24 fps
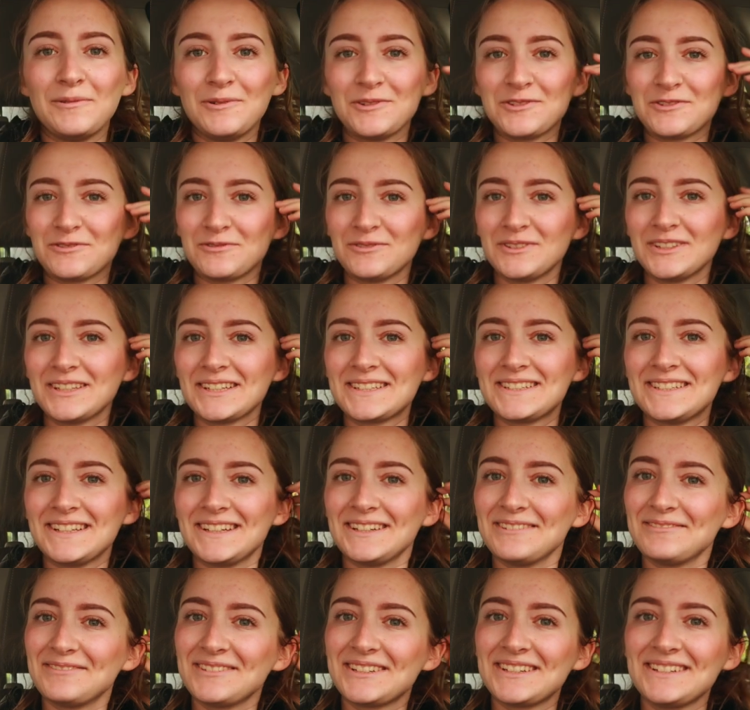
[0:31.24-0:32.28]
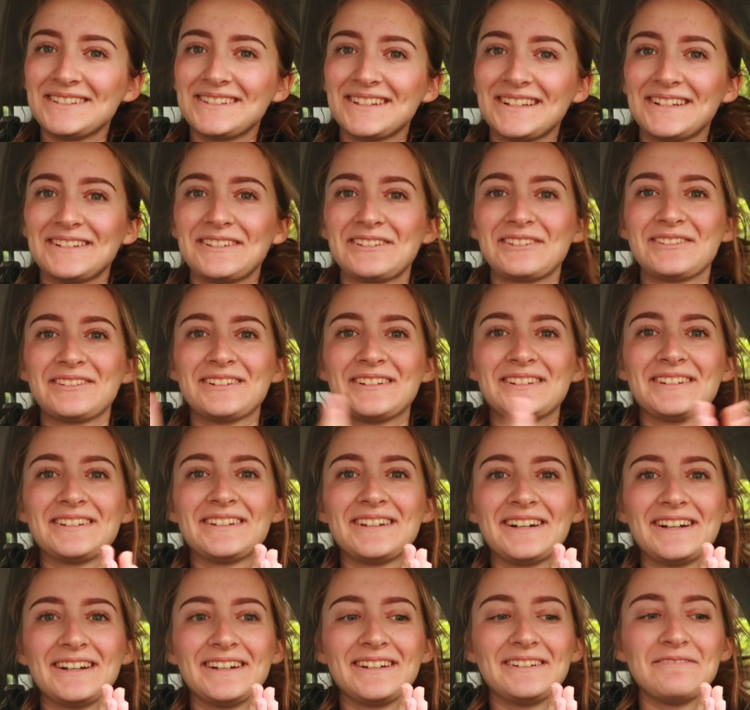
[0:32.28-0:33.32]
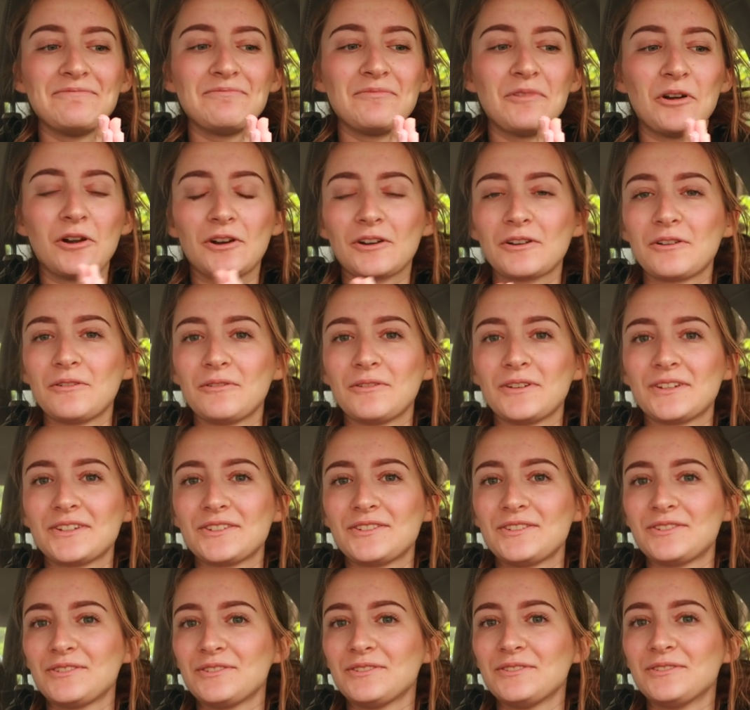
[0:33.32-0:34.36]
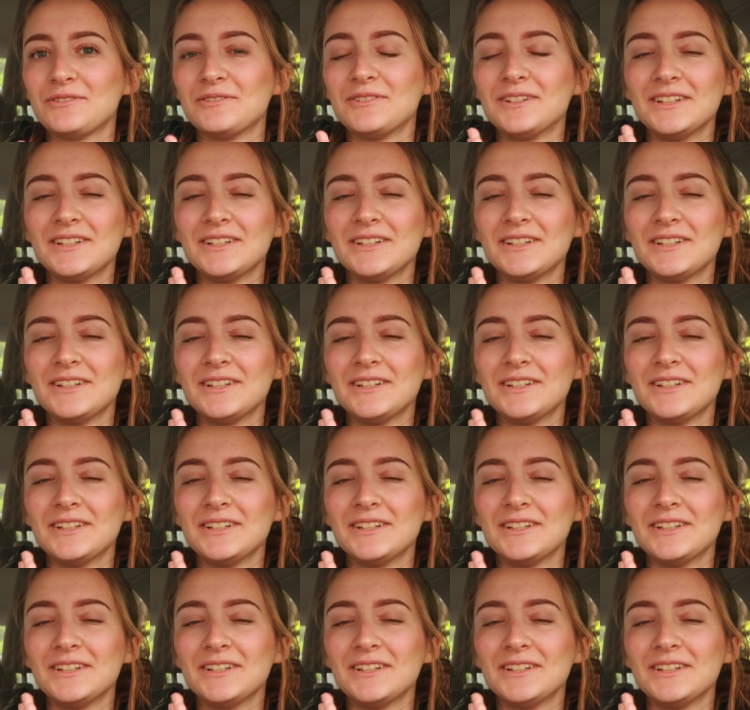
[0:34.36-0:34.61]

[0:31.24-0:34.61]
I'm also really excited because Angeline and I are going to